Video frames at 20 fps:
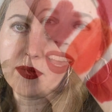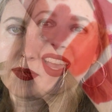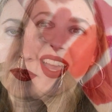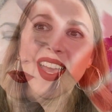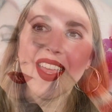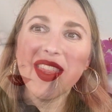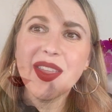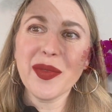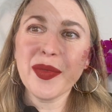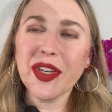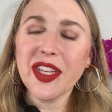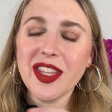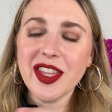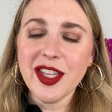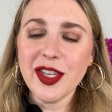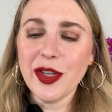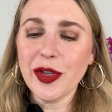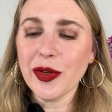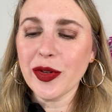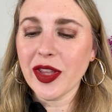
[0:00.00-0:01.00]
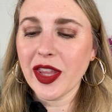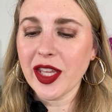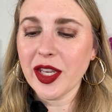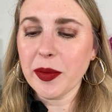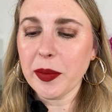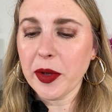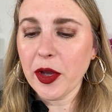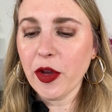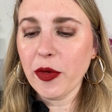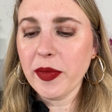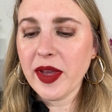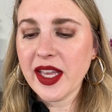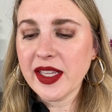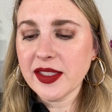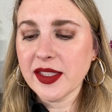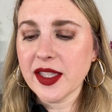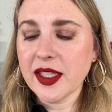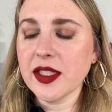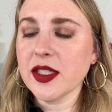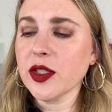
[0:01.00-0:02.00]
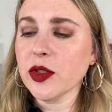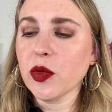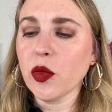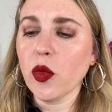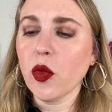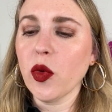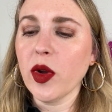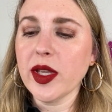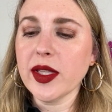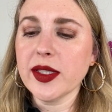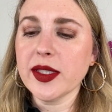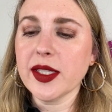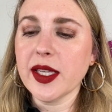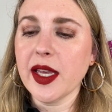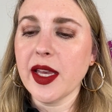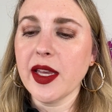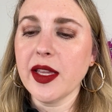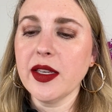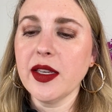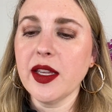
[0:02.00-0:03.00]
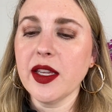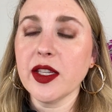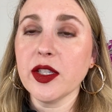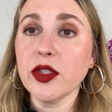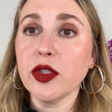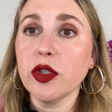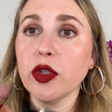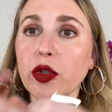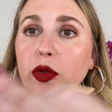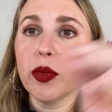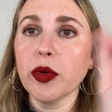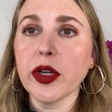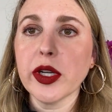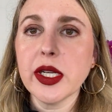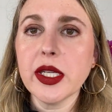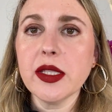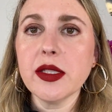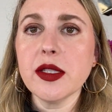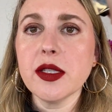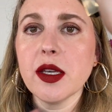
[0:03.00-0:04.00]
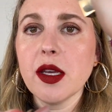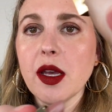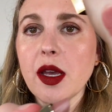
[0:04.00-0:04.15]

And then one of the new Clé de Peau mattes, this is one ten Exuberant.